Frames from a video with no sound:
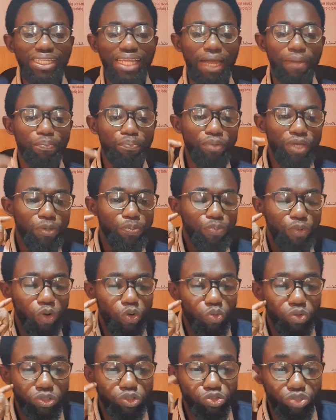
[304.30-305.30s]
that people
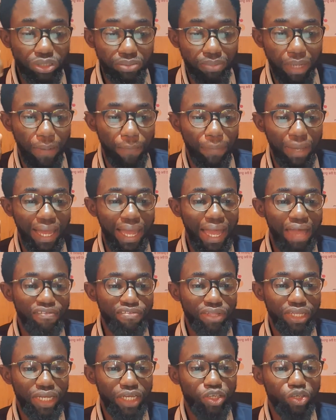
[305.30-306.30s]
would remember
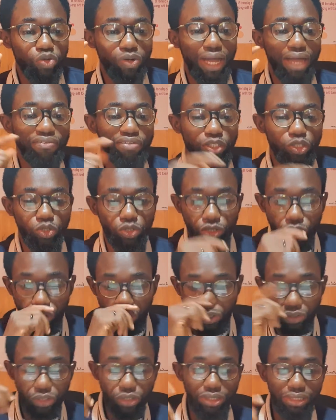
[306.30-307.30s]
after you have
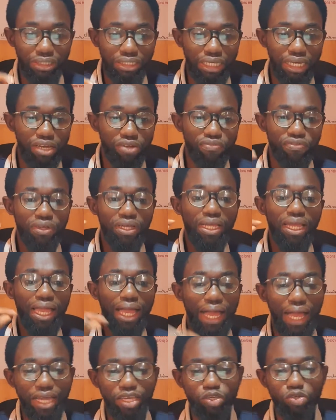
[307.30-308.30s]
introduced yourself
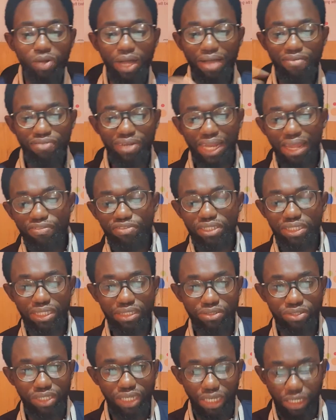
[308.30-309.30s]
and you have left the
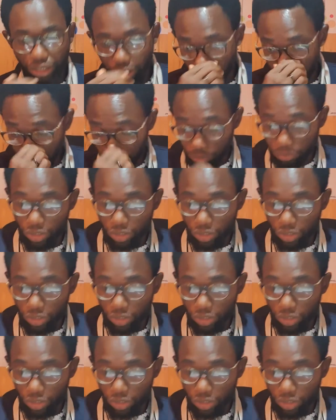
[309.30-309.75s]
stage.